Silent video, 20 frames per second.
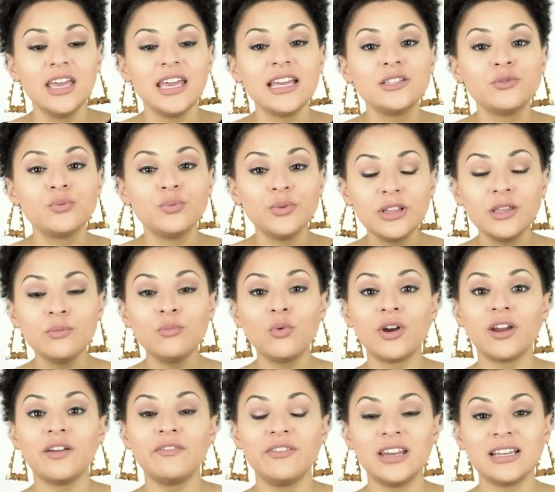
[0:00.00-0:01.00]
It's really
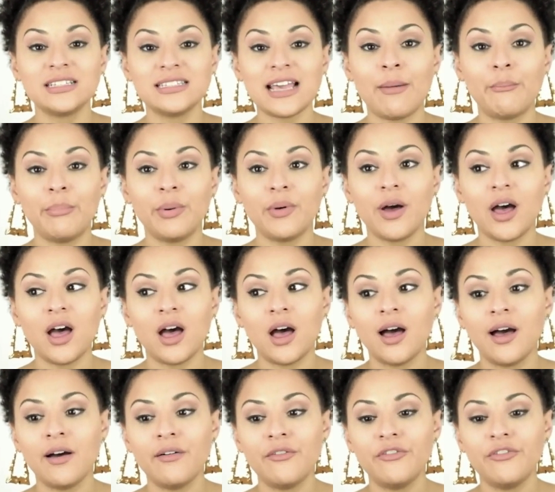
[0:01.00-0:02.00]
more of an example
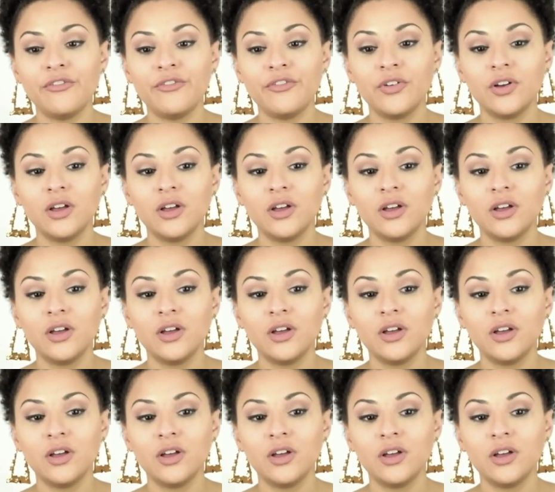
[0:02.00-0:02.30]
of